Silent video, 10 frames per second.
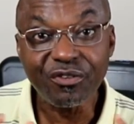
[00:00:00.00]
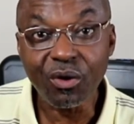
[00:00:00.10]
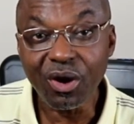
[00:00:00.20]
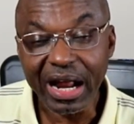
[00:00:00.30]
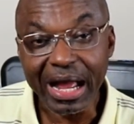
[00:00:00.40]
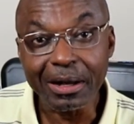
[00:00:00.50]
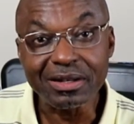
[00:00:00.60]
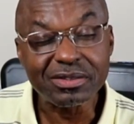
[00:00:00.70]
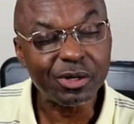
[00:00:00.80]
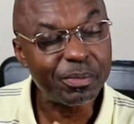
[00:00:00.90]
for
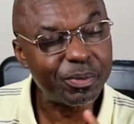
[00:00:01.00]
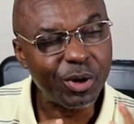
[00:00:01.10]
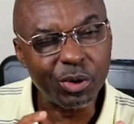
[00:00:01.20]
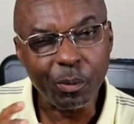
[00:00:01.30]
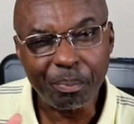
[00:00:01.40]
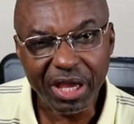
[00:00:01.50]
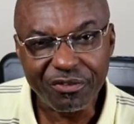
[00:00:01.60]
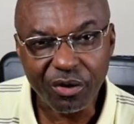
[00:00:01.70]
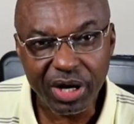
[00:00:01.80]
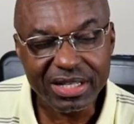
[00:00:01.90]
and some people don't want to
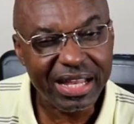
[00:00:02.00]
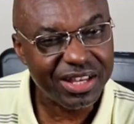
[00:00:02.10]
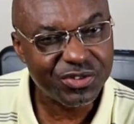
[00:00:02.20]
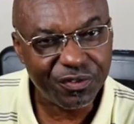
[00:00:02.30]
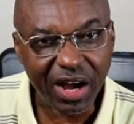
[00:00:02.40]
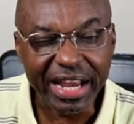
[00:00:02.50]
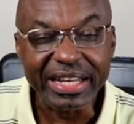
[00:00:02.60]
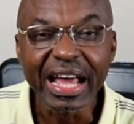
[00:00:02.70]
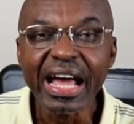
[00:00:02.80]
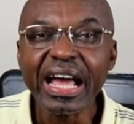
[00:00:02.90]
pay for it. That's fine.